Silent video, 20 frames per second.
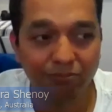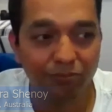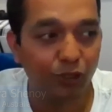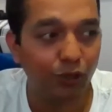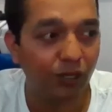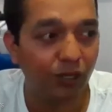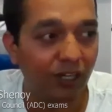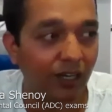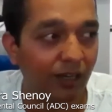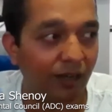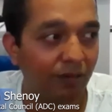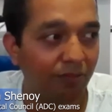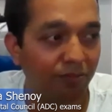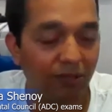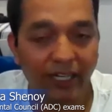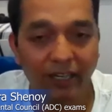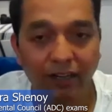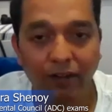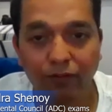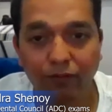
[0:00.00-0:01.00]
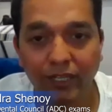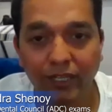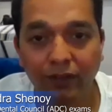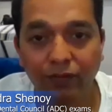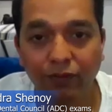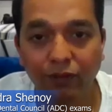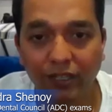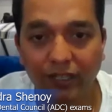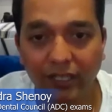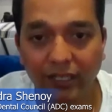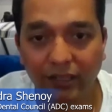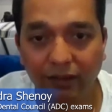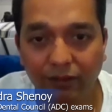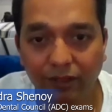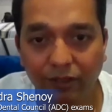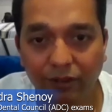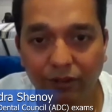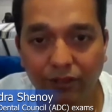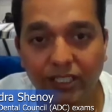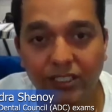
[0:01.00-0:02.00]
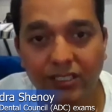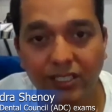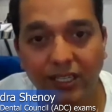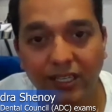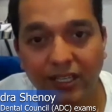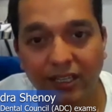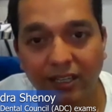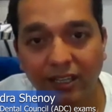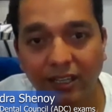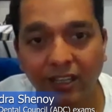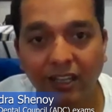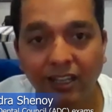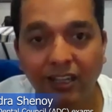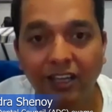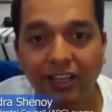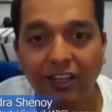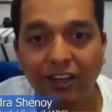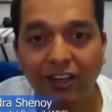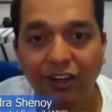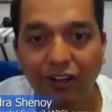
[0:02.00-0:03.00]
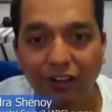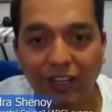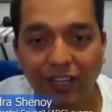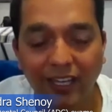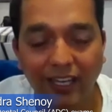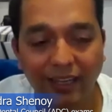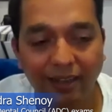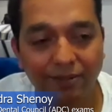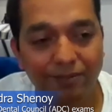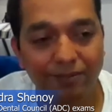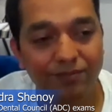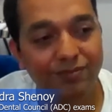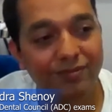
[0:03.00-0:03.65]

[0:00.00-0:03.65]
took a kind of went for the interview, he said, "Okay,